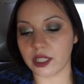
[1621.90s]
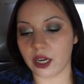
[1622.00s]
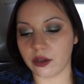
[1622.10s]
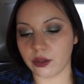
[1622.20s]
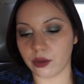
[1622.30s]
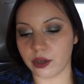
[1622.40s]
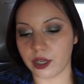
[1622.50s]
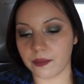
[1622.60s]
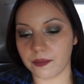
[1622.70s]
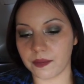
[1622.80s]

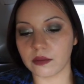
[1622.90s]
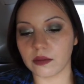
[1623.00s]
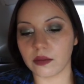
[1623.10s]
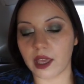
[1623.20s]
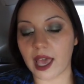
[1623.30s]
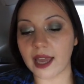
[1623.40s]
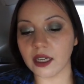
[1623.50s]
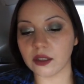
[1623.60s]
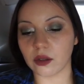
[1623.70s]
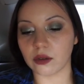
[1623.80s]
territory.
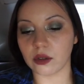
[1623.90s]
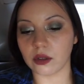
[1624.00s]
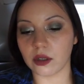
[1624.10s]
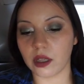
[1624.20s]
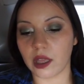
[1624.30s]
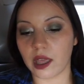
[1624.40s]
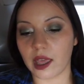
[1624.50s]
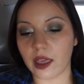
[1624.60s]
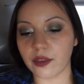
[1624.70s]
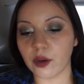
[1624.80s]
Anecdotal,
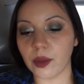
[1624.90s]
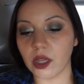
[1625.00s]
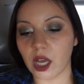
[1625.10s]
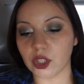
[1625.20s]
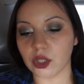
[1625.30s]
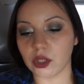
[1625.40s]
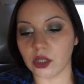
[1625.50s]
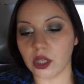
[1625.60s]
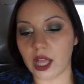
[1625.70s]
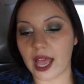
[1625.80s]

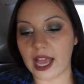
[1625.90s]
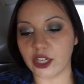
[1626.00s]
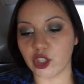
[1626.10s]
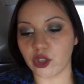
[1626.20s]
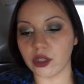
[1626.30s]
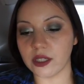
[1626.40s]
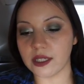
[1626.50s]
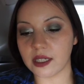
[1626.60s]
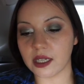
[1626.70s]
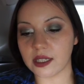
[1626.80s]
anthropological, and
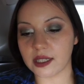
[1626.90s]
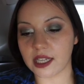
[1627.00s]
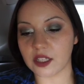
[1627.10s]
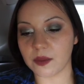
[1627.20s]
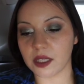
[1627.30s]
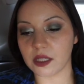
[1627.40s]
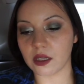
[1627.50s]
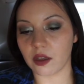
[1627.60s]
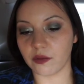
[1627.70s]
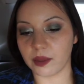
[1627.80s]
journalistic assessments
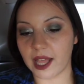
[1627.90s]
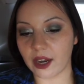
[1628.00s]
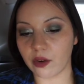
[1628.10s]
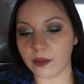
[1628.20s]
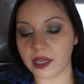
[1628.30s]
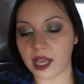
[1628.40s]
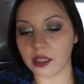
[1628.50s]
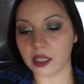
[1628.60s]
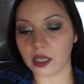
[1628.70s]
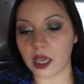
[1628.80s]
of black
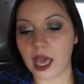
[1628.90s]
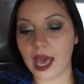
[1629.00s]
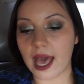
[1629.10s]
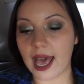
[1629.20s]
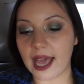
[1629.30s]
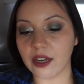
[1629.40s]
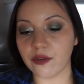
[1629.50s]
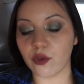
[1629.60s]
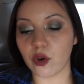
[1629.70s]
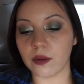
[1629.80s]
criminality had
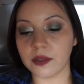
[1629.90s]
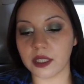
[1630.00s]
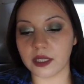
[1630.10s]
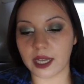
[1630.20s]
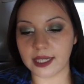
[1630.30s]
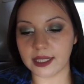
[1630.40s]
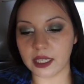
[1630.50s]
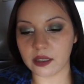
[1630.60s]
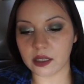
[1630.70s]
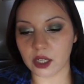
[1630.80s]
informed
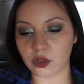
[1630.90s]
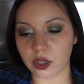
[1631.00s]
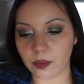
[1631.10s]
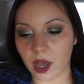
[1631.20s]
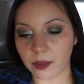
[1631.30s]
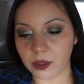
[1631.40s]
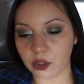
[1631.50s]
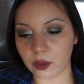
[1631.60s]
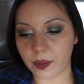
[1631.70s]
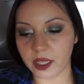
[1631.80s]
19th century
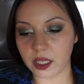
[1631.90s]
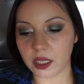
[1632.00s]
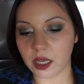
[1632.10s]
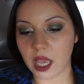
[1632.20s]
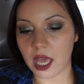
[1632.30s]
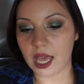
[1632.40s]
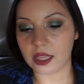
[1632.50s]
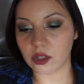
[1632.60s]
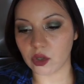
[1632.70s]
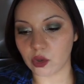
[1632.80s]
popular opinion
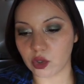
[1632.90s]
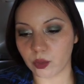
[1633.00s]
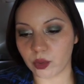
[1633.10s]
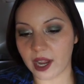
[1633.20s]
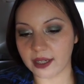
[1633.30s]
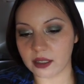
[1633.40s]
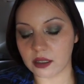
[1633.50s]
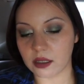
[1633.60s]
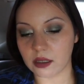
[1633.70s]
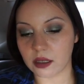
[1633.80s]
and social
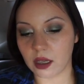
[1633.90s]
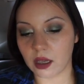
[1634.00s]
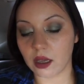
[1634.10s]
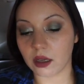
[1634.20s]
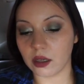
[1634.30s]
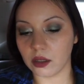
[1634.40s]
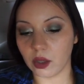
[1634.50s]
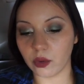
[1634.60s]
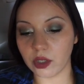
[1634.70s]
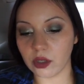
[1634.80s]
practices.
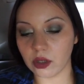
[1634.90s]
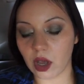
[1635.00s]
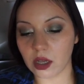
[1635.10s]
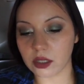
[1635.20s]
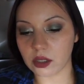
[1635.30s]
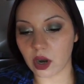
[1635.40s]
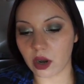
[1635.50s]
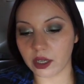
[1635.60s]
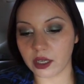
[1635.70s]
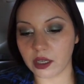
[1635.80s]
Colonial laws
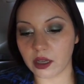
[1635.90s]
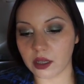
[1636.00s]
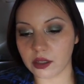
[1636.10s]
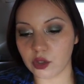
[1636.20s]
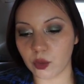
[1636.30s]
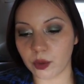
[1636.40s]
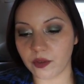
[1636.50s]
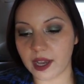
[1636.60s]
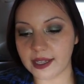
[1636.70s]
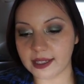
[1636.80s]
targeted
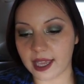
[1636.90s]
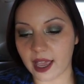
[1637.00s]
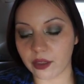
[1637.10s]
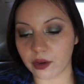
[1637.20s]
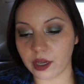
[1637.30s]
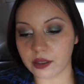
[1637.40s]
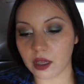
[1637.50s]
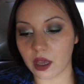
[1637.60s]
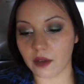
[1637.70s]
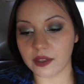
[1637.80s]
unsupervised gatherings
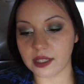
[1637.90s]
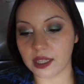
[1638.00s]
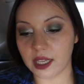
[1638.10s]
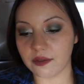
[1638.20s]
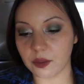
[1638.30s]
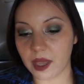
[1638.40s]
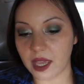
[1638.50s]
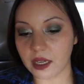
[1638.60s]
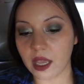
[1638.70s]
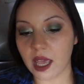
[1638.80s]
of enslaved
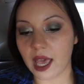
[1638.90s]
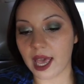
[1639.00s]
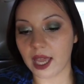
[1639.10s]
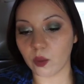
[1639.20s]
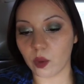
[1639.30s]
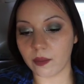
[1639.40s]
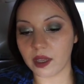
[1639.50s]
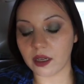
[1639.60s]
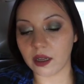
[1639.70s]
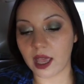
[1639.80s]
men and
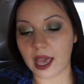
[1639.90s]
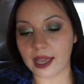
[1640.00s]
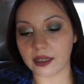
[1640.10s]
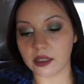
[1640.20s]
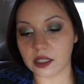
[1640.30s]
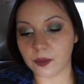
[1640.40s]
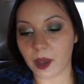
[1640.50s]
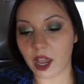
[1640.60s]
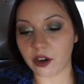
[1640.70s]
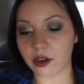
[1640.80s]
women and
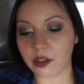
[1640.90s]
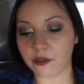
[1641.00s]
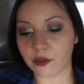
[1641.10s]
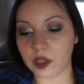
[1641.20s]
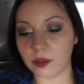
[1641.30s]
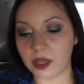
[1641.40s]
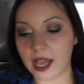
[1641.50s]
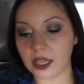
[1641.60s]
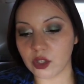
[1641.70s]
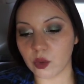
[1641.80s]
conspiring free
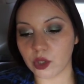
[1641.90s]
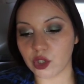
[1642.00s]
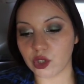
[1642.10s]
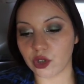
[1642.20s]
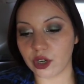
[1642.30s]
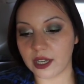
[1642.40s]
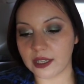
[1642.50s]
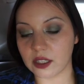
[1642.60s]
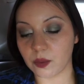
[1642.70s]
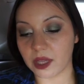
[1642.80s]
blacks to ensure
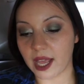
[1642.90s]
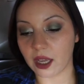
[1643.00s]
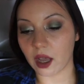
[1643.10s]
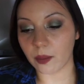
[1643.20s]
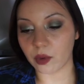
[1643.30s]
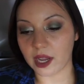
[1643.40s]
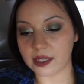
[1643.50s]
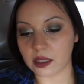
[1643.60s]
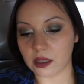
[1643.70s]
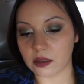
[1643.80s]
against black
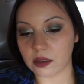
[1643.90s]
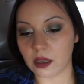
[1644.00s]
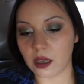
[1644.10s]
uprisings.